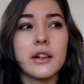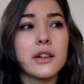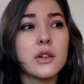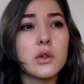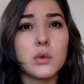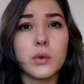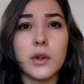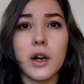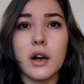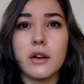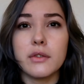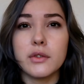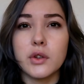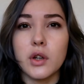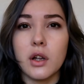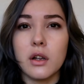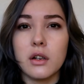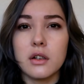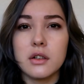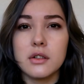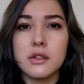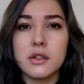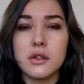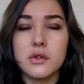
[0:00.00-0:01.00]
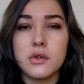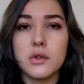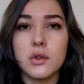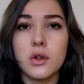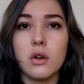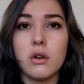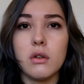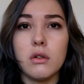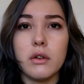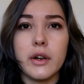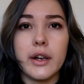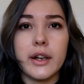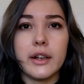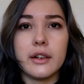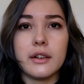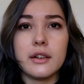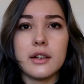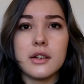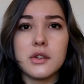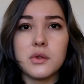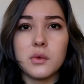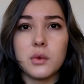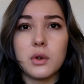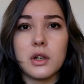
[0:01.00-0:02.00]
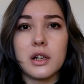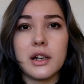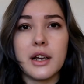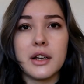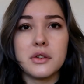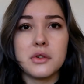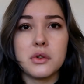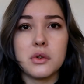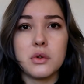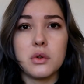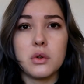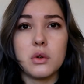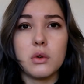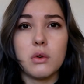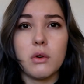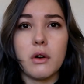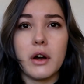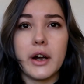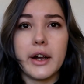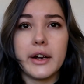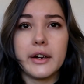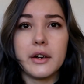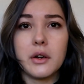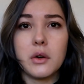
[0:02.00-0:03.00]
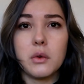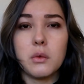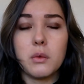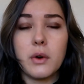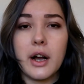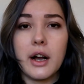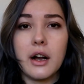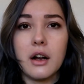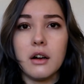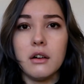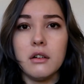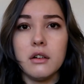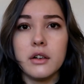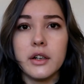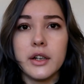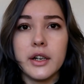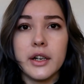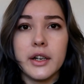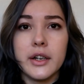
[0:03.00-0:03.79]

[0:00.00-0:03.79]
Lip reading: $12 or so, and this will last you quite a while.